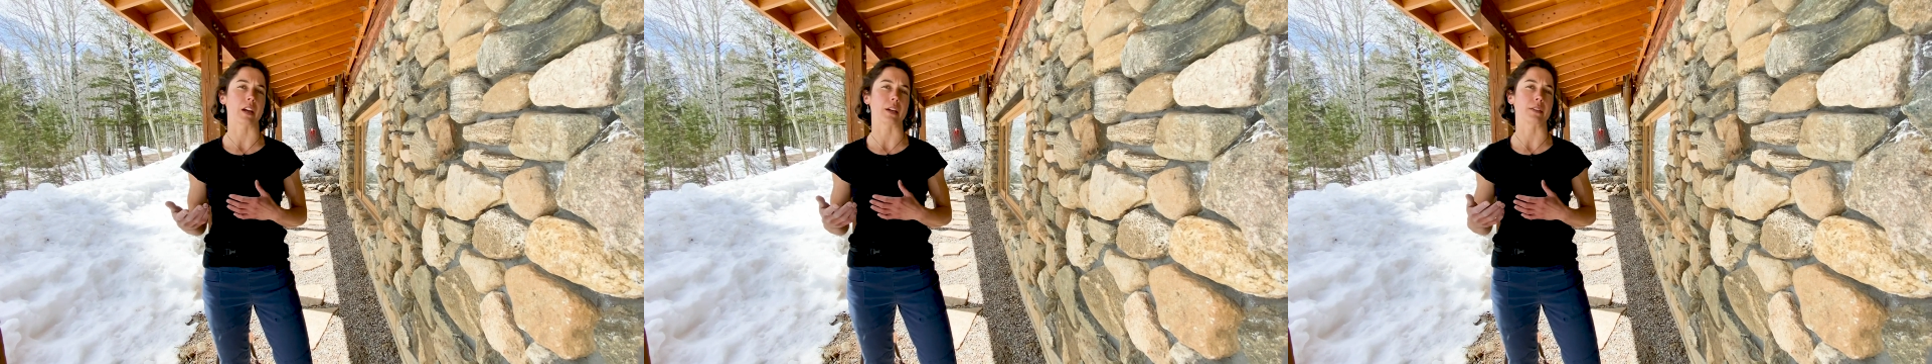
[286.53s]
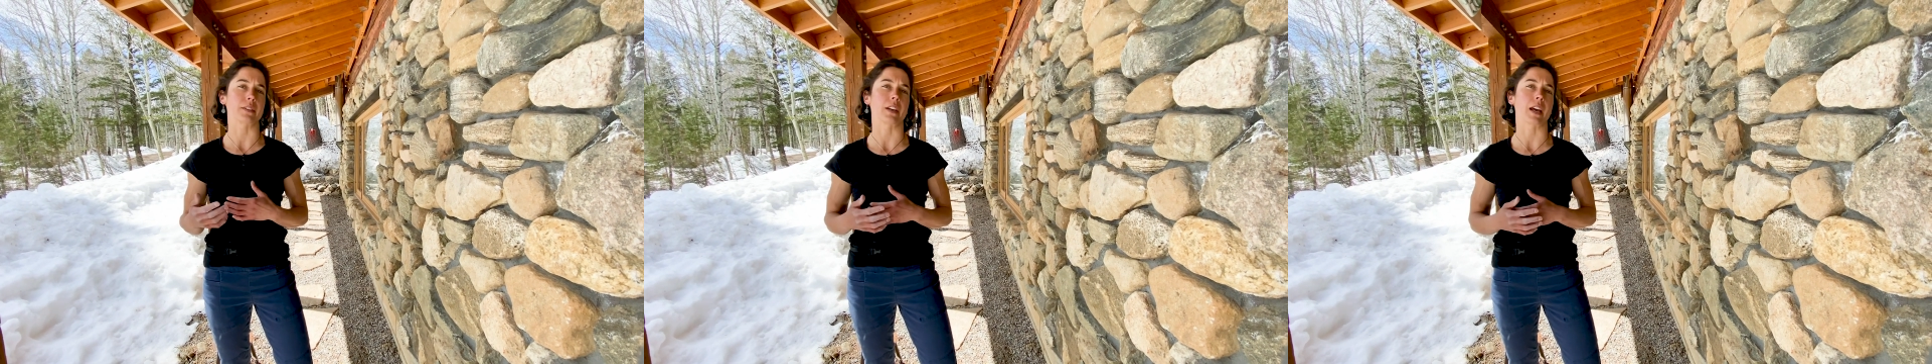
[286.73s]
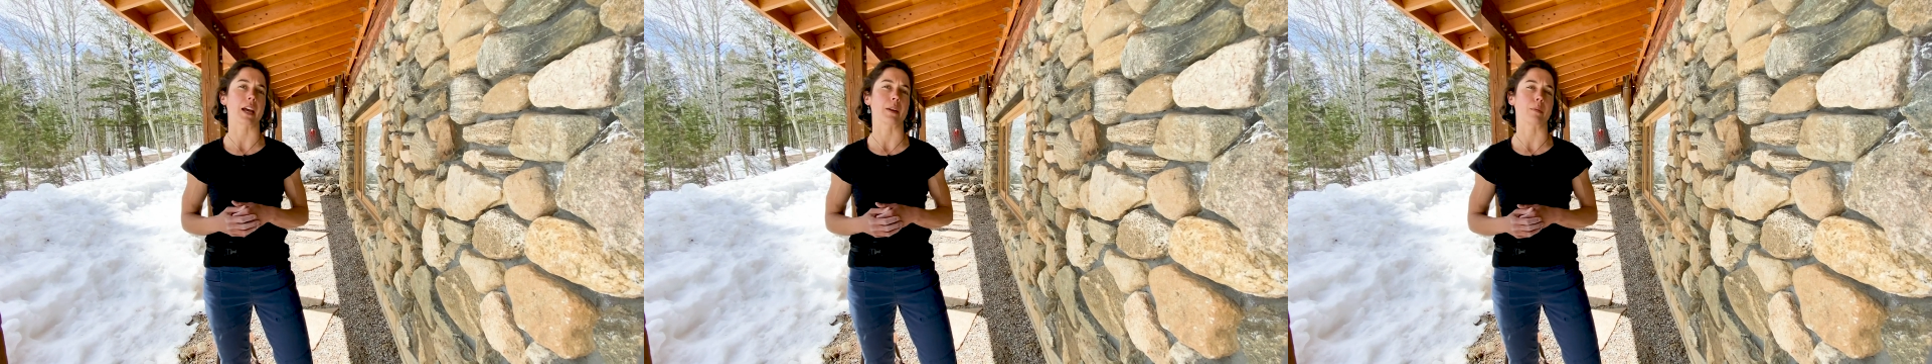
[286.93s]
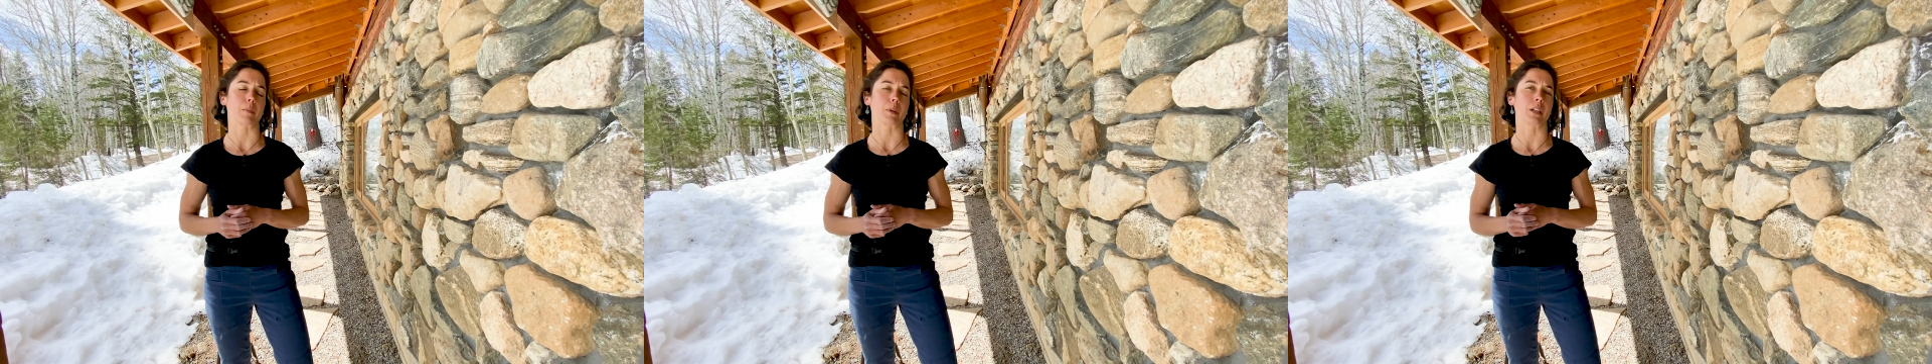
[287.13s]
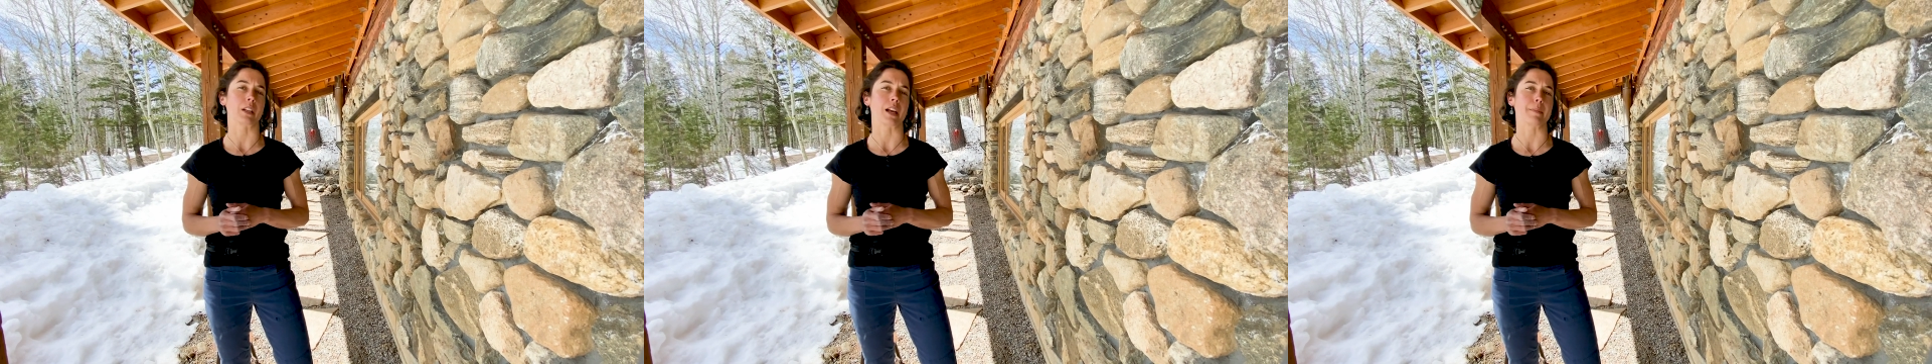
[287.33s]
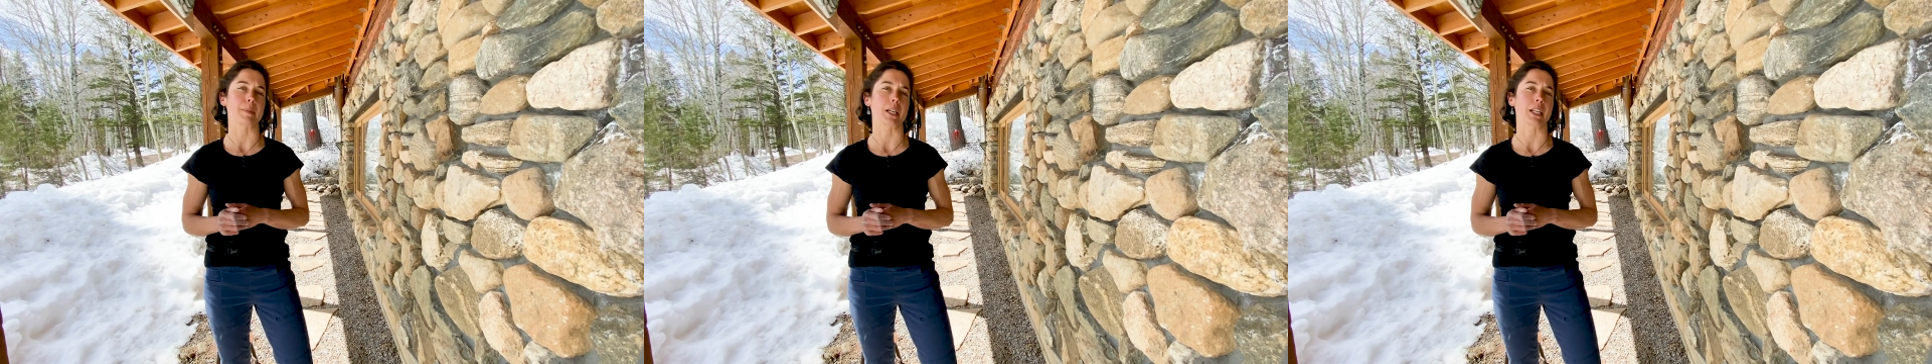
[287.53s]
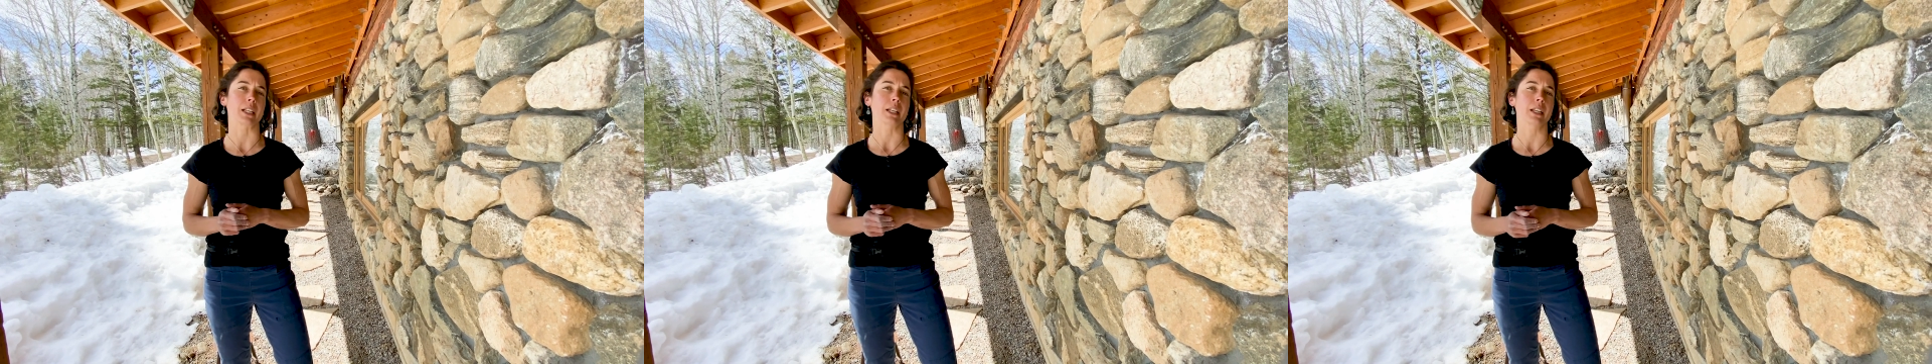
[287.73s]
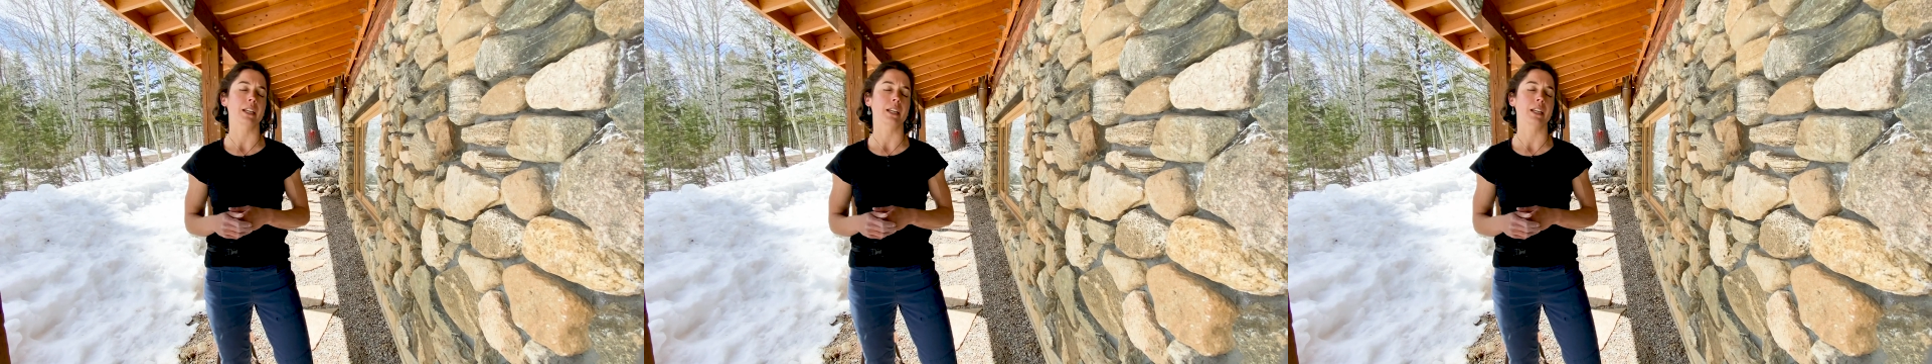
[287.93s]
outside when we're climbing.